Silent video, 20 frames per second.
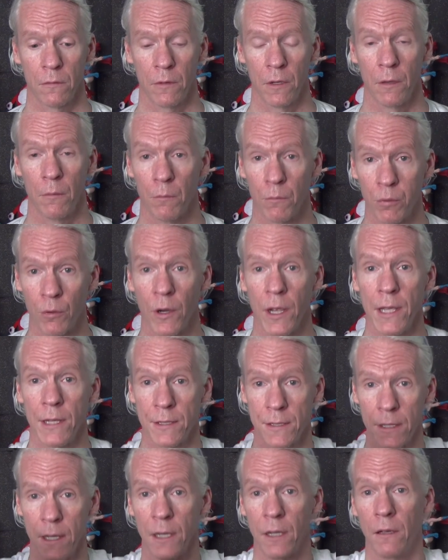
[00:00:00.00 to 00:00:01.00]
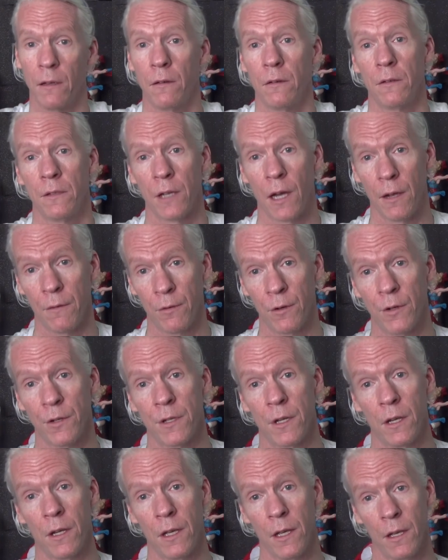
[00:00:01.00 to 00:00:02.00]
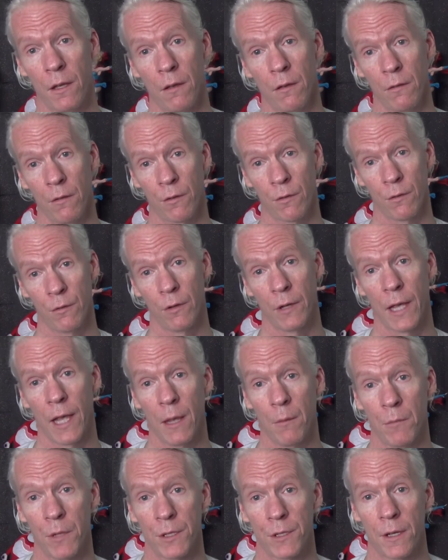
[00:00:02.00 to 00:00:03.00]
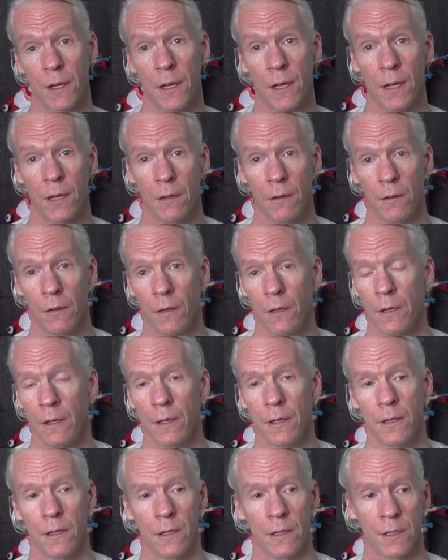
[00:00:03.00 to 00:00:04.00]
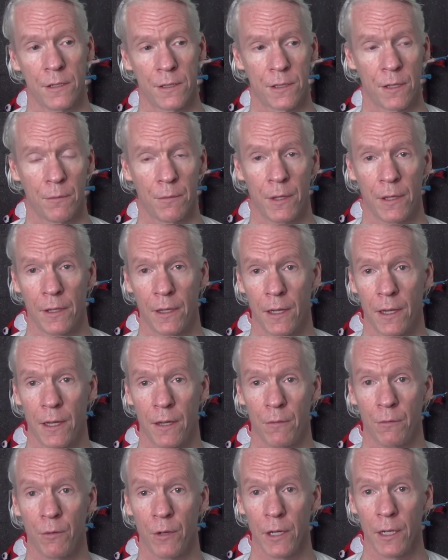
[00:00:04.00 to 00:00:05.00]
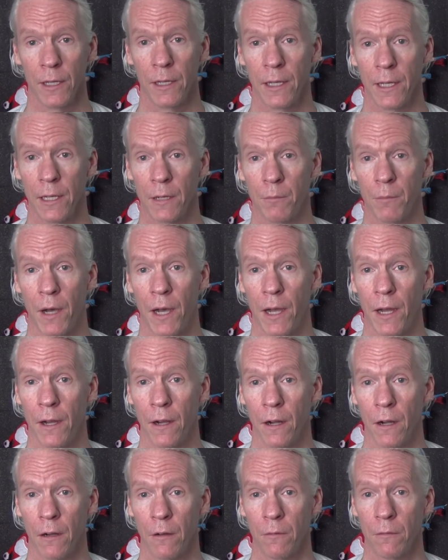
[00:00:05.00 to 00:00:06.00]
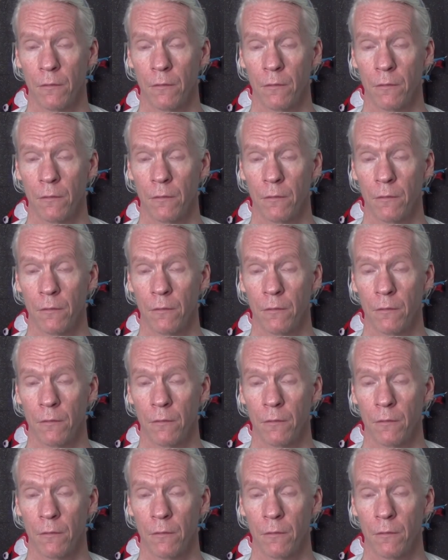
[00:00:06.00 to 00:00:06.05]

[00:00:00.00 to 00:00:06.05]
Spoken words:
embracing diversity through game design is something that I really admire.